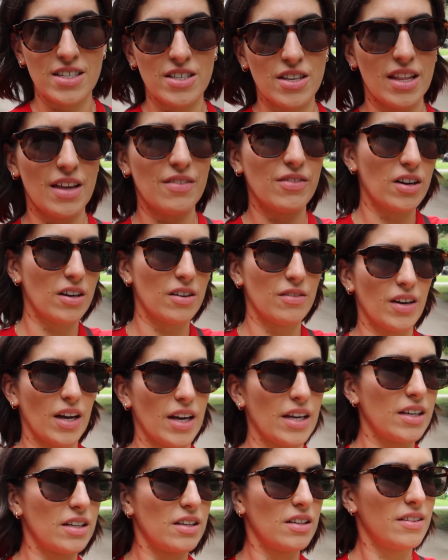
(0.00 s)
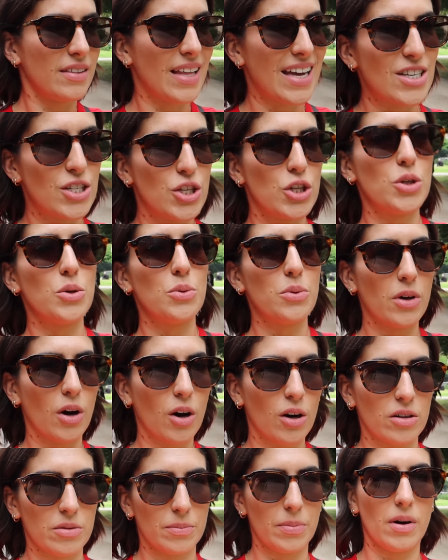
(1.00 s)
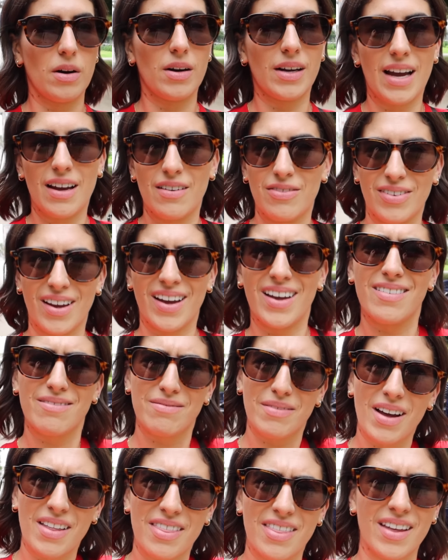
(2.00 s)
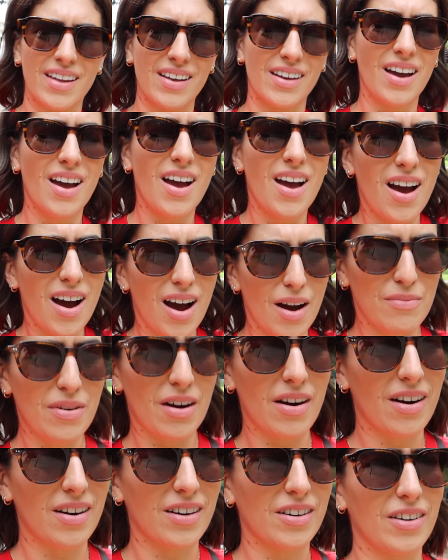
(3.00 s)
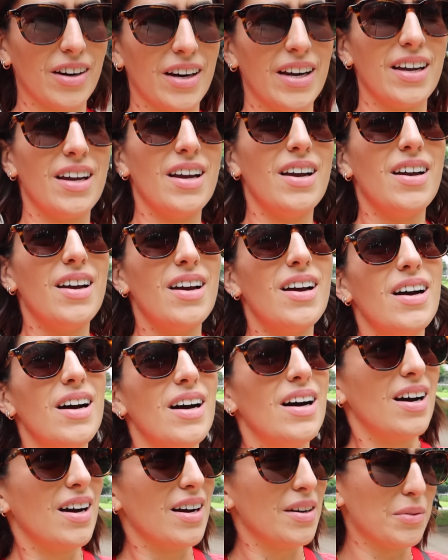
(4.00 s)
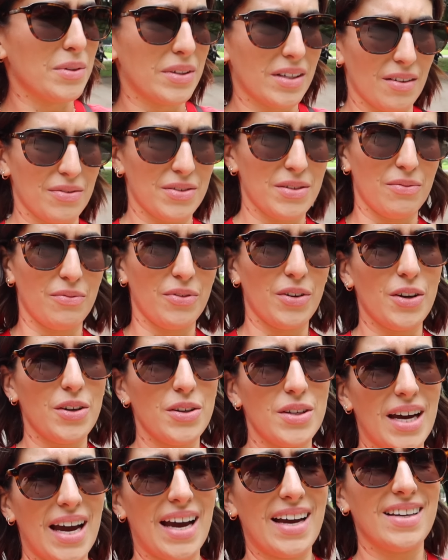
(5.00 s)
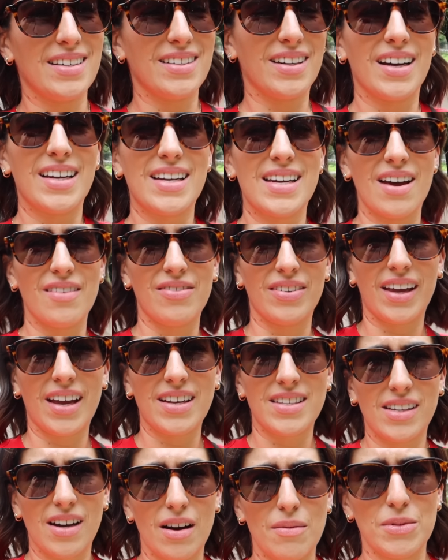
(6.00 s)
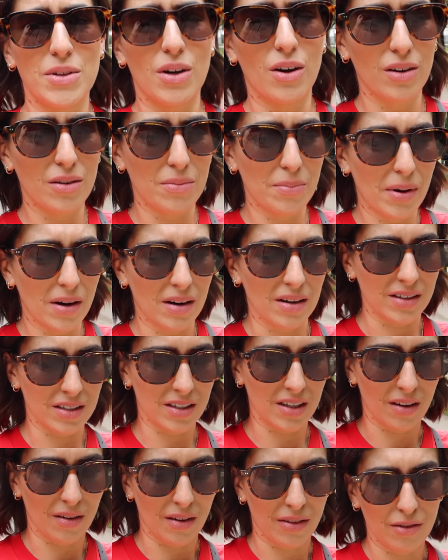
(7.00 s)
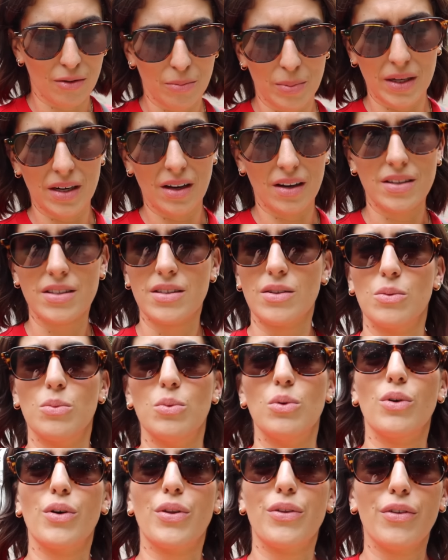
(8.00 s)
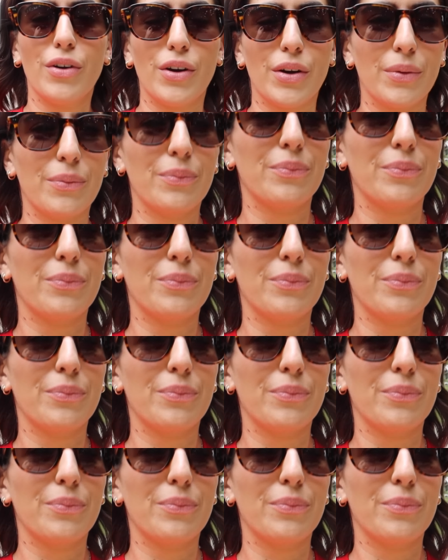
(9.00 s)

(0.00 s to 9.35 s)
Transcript: So they've kind of like, they do the Holland Park Cafe, I think. I'm very hungry. I would love some food and I never get to come to Holland Park so I thought it would be nice to walk through.